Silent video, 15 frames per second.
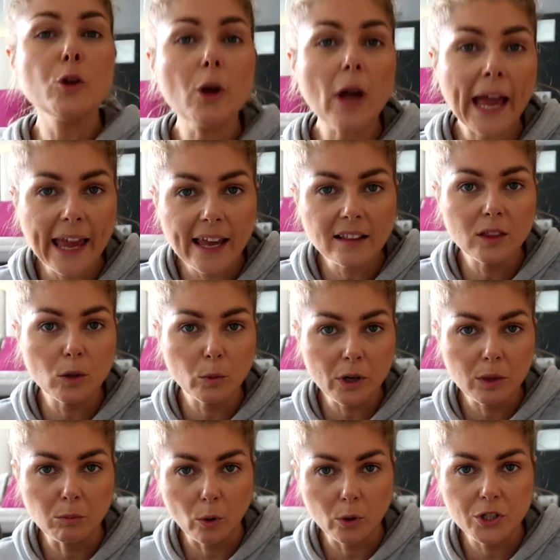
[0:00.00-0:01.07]
Do you hate the
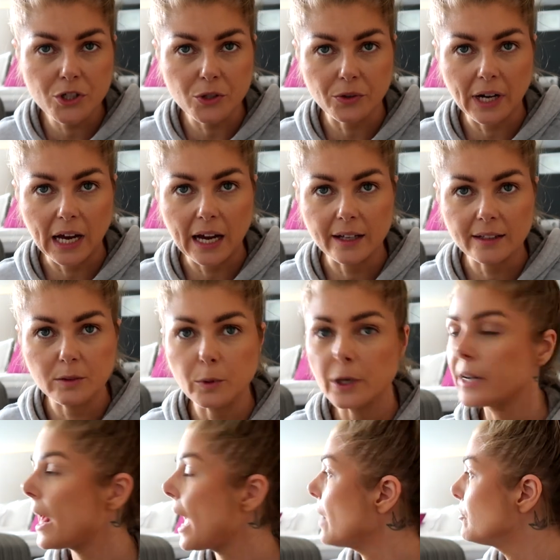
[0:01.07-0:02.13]
word moist or not? We're
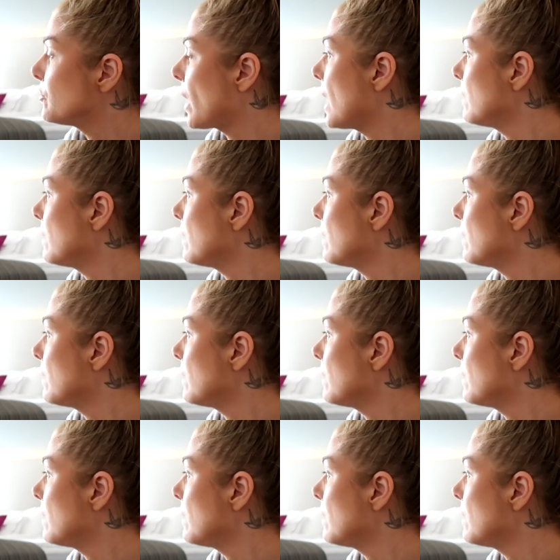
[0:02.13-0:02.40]
gonna have to